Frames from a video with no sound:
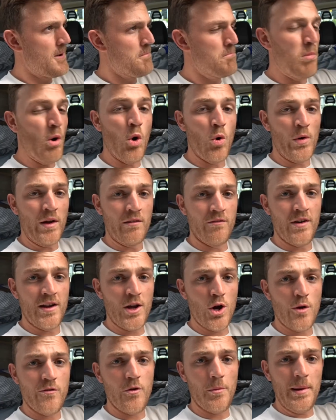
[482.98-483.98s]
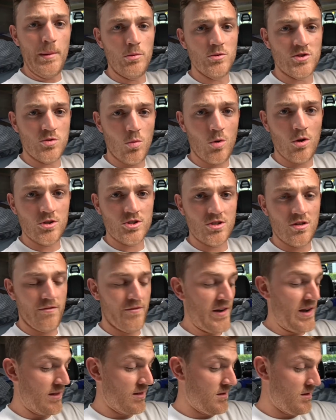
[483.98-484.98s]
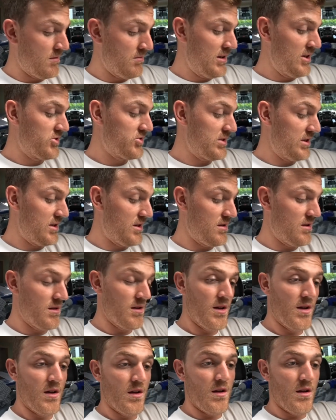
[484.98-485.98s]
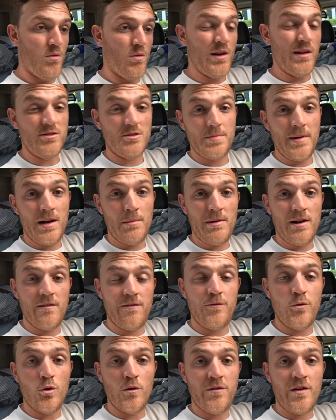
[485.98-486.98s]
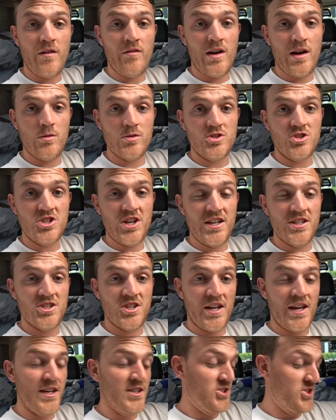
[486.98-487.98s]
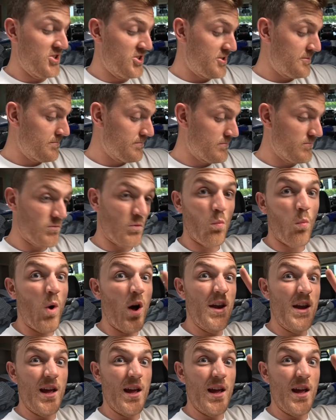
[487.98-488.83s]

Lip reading: boring video for people to watch. The fact that I'm literally, well, I've spent about 4 or 5 hours changing hinges. One